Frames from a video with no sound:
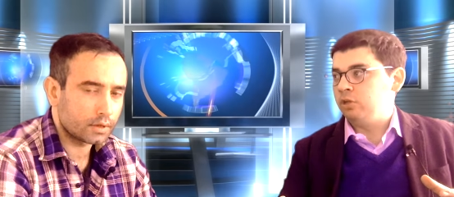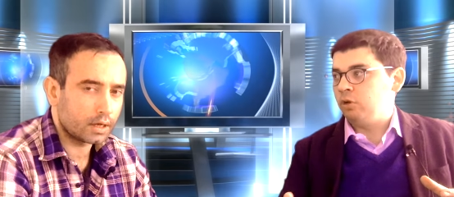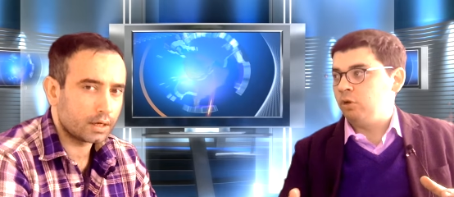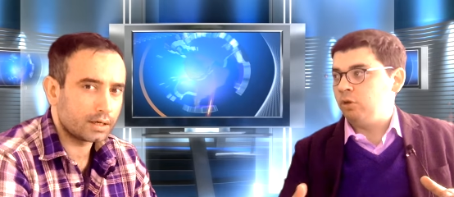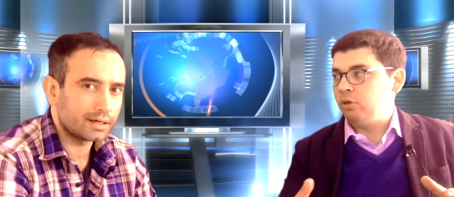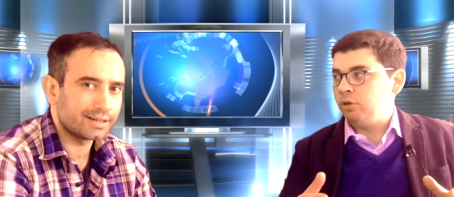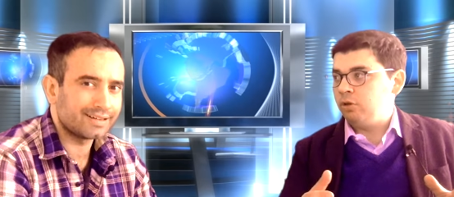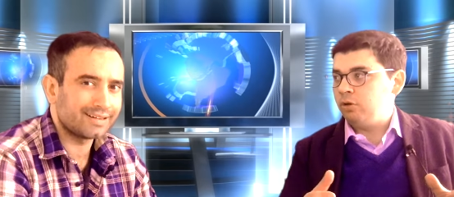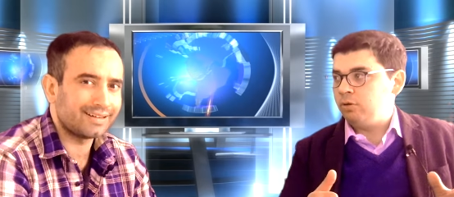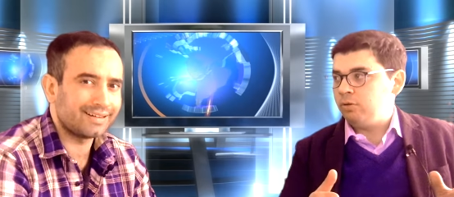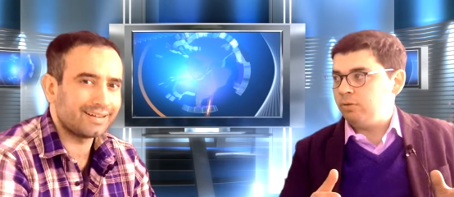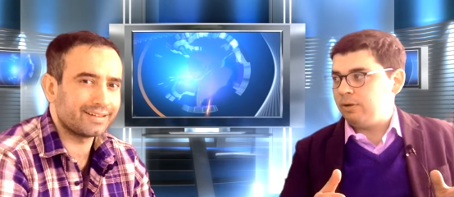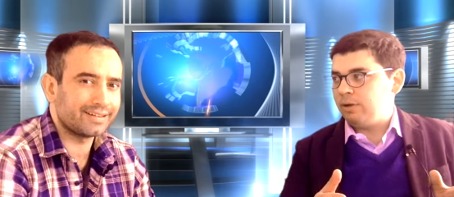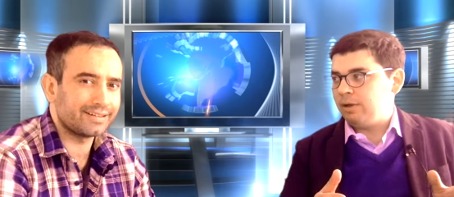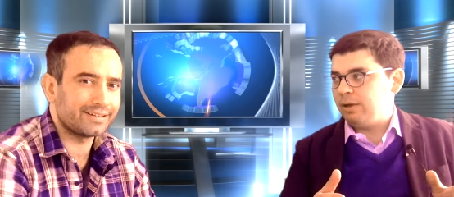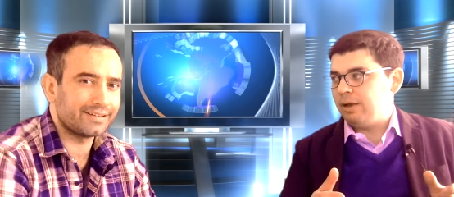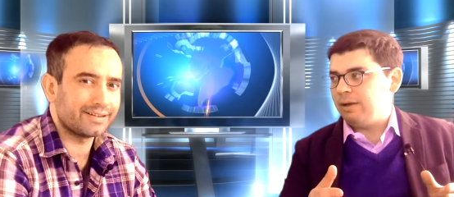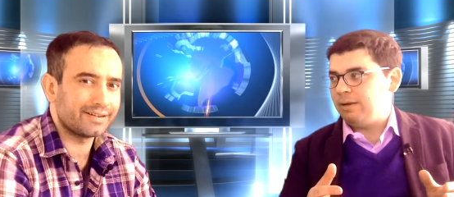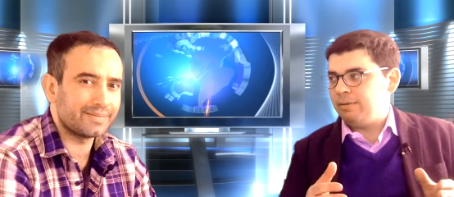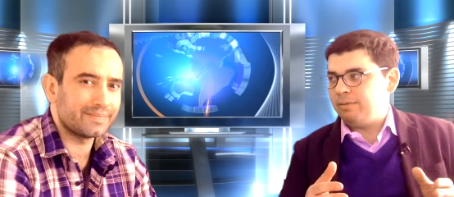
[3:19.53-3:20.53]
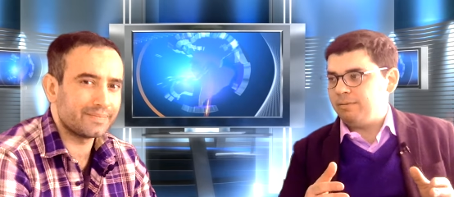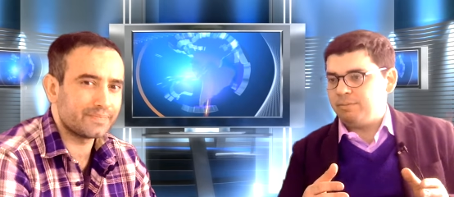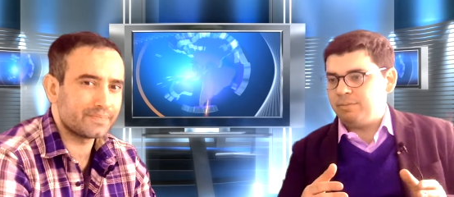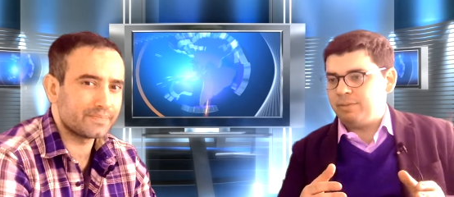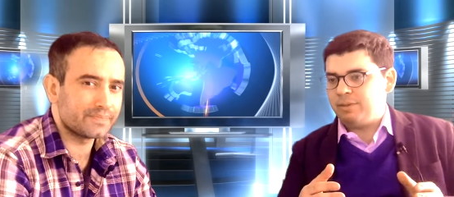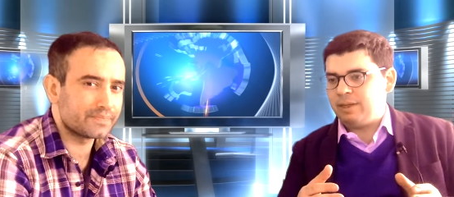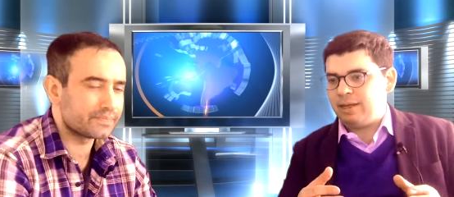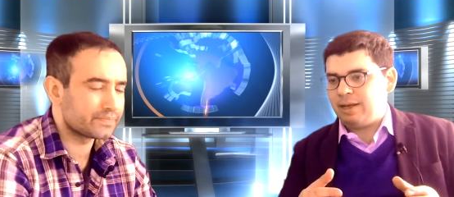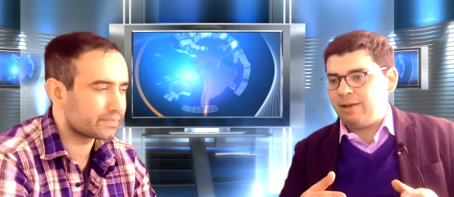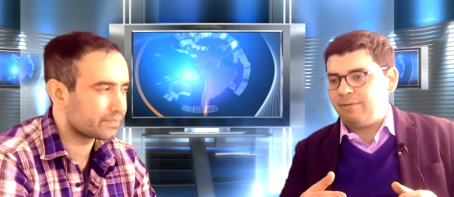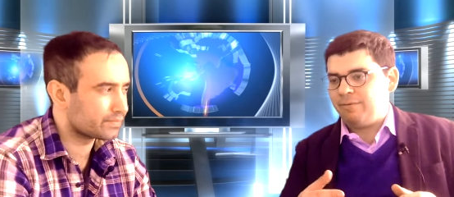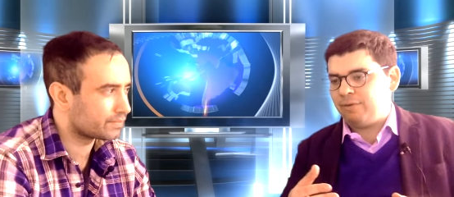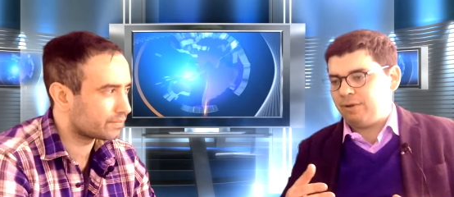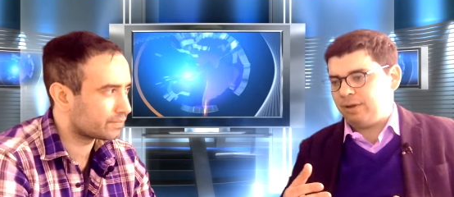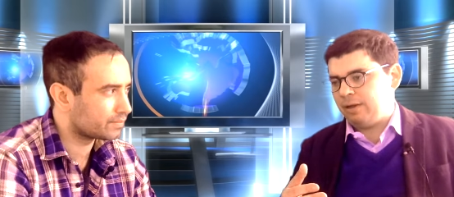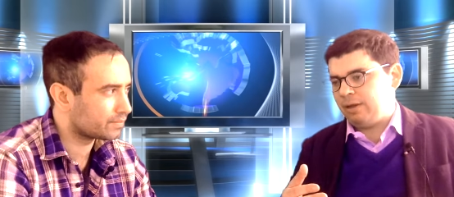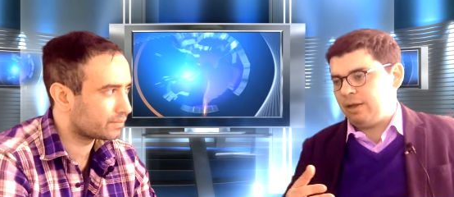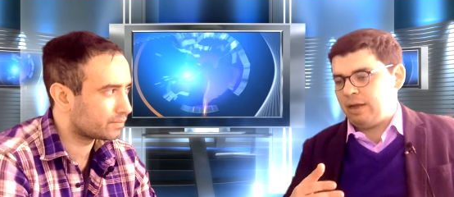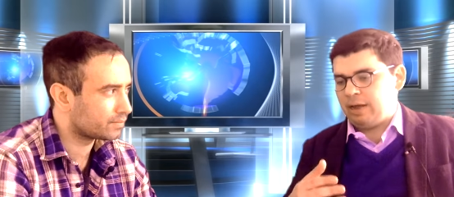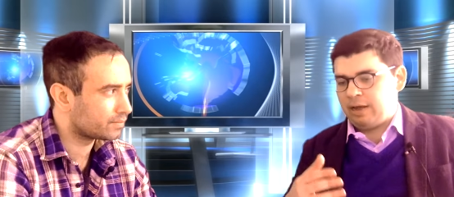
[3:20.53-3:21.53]
Speaker 1: So although um, they have
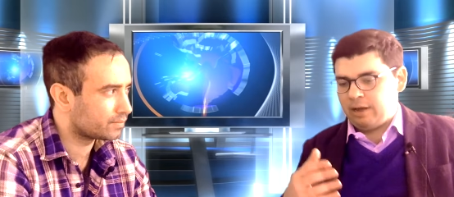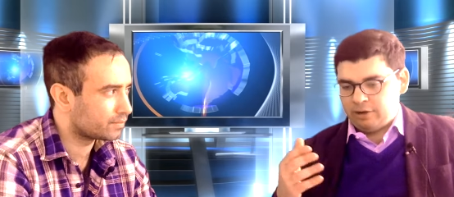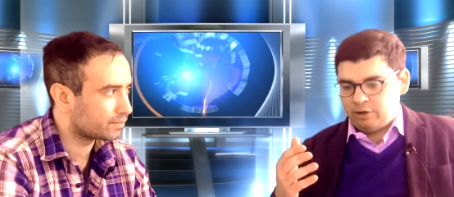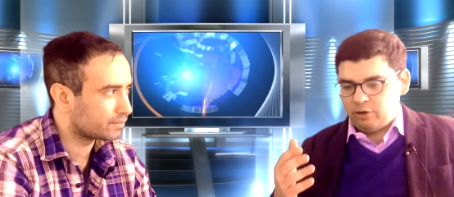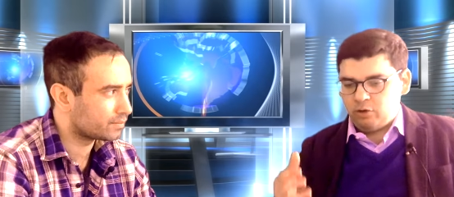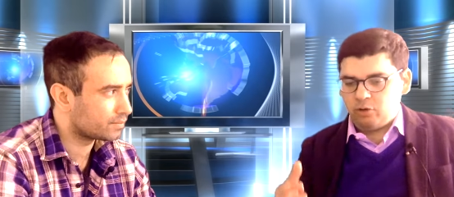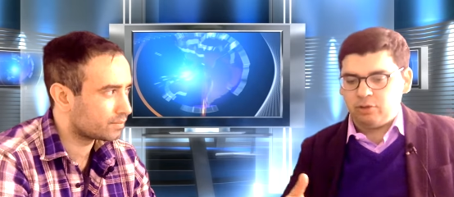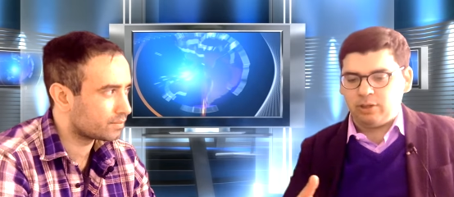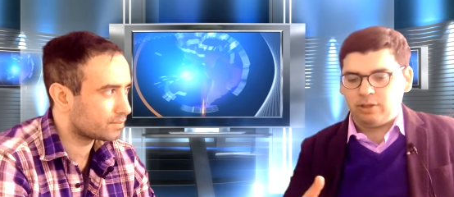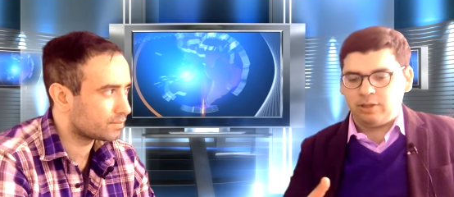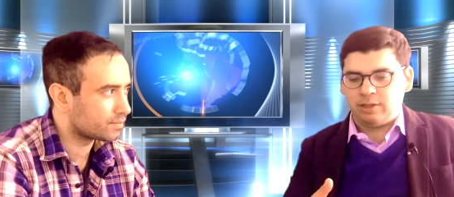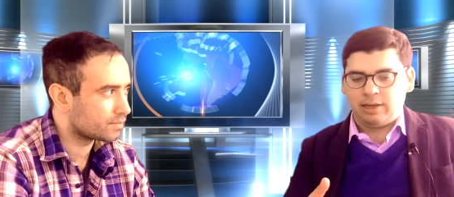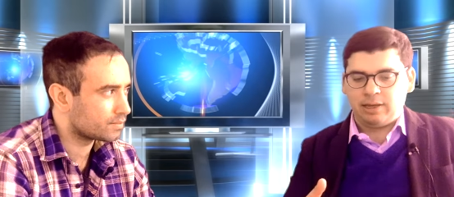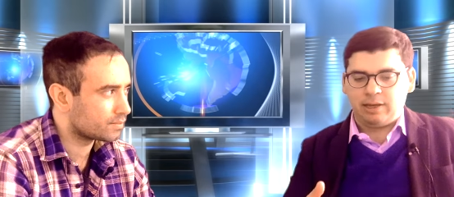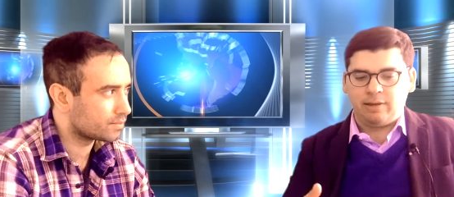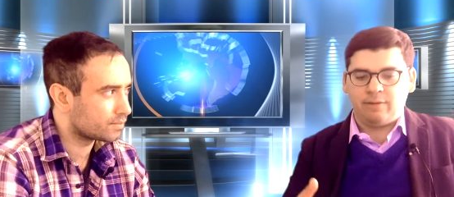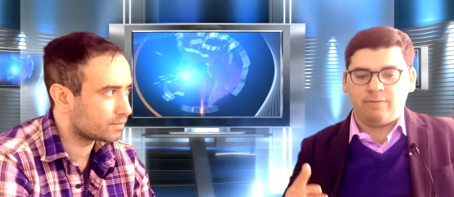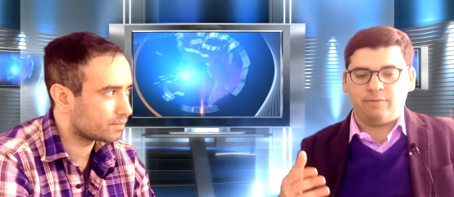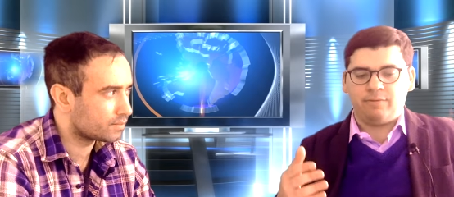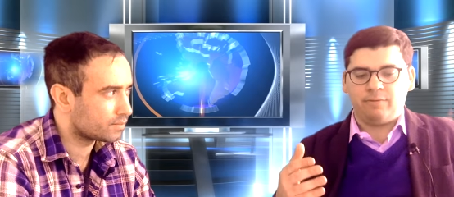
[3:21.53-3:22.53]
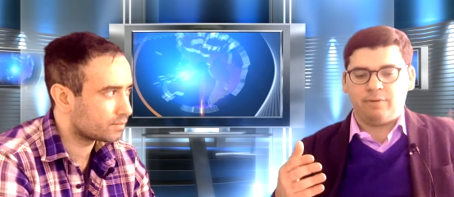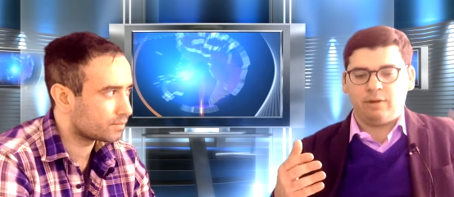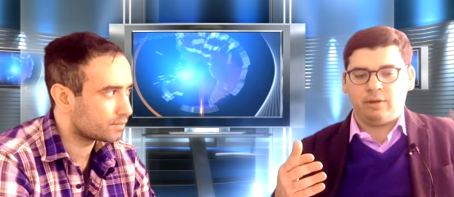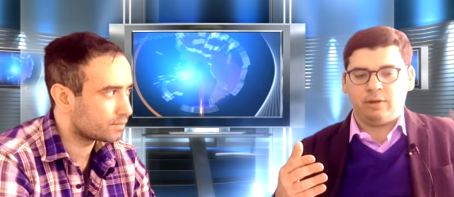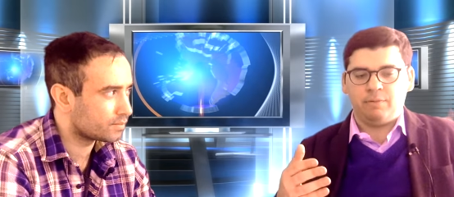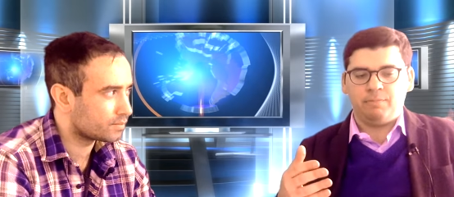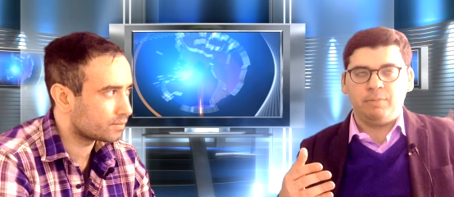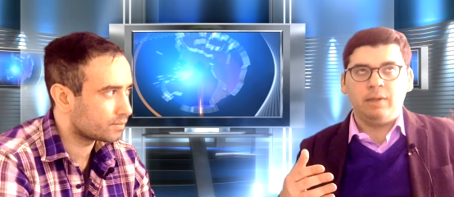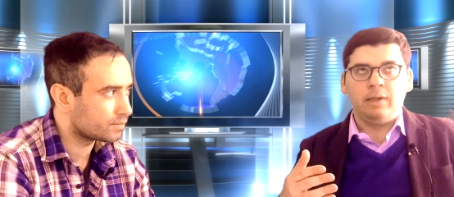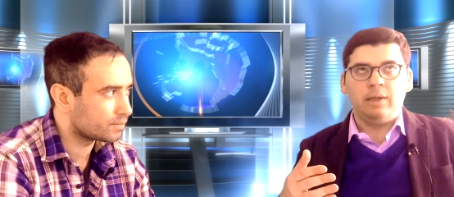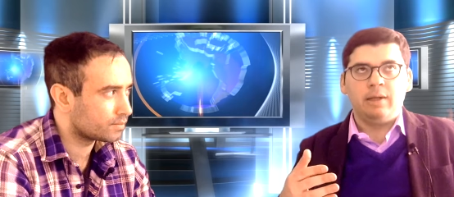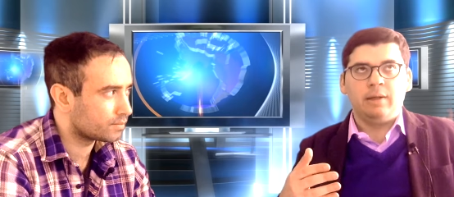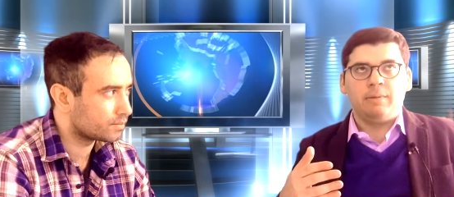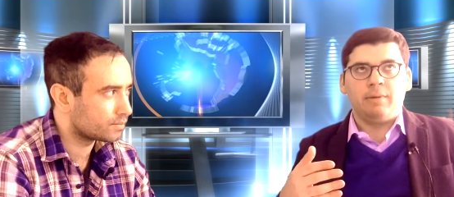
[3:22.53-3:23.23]
I know that they have um,